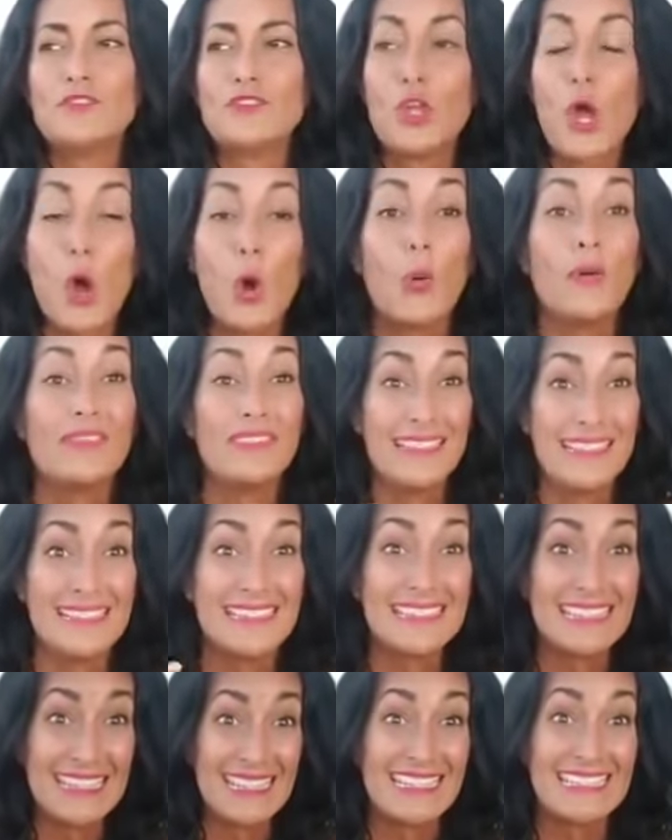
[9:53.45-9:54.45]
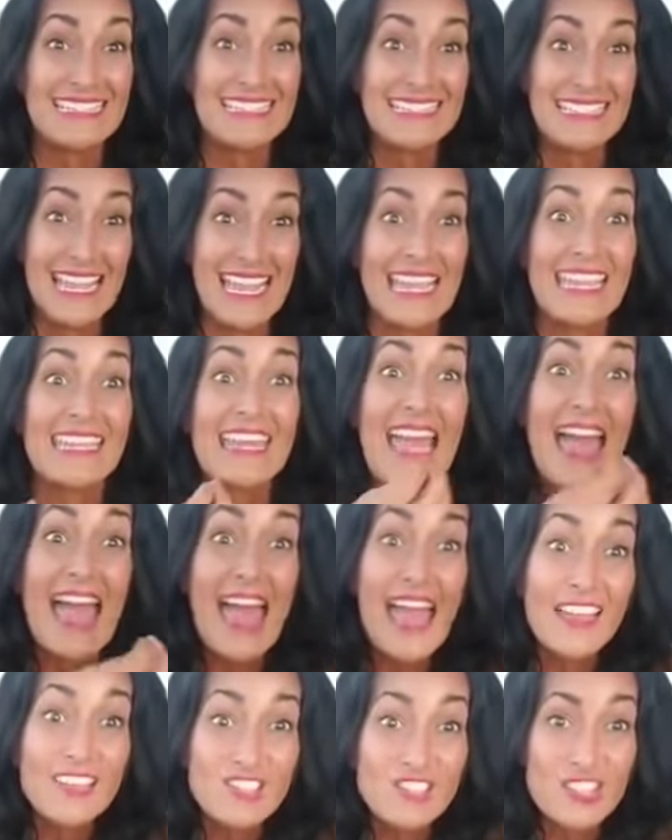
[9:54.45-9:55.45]
So these things take
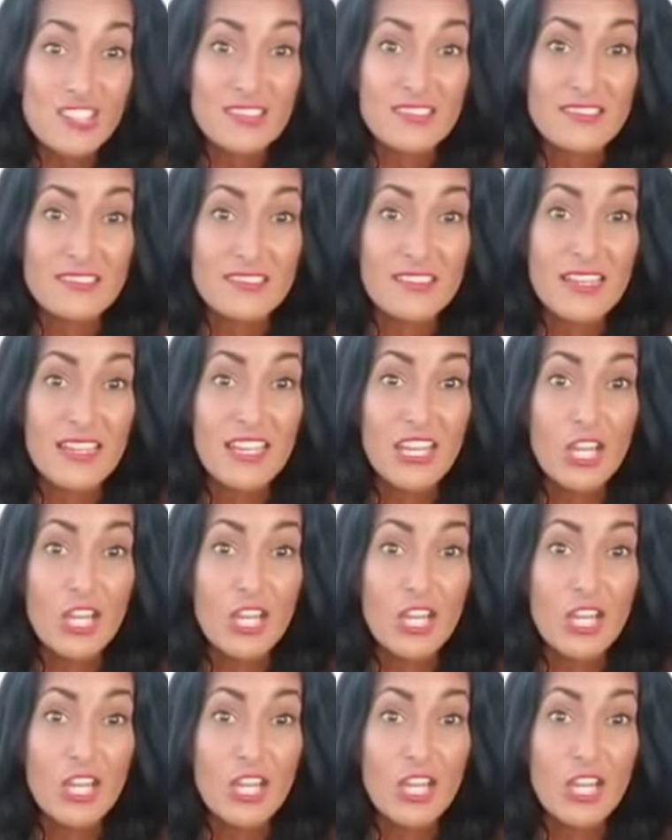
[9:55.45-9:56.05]
actions.